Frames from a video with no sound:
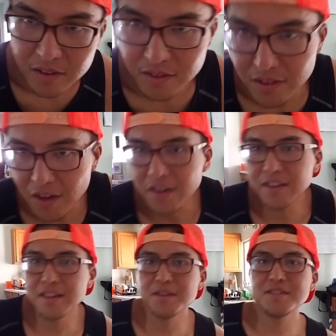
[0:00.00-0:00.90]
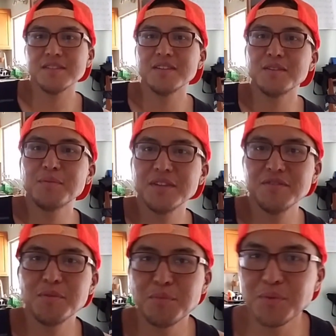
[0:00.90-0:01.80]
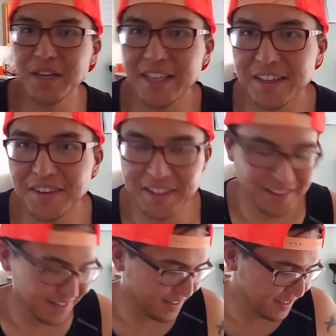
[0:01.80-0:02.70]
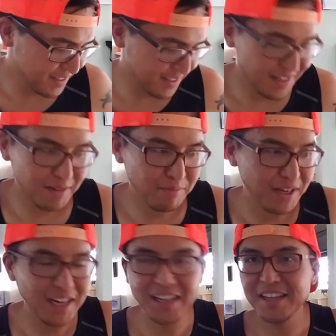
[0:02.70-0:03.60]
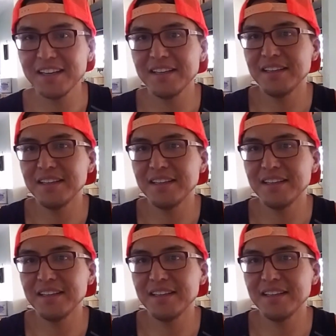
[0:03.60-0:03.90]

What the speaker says: Sorry, that was a little bit of a break right there. Just came back.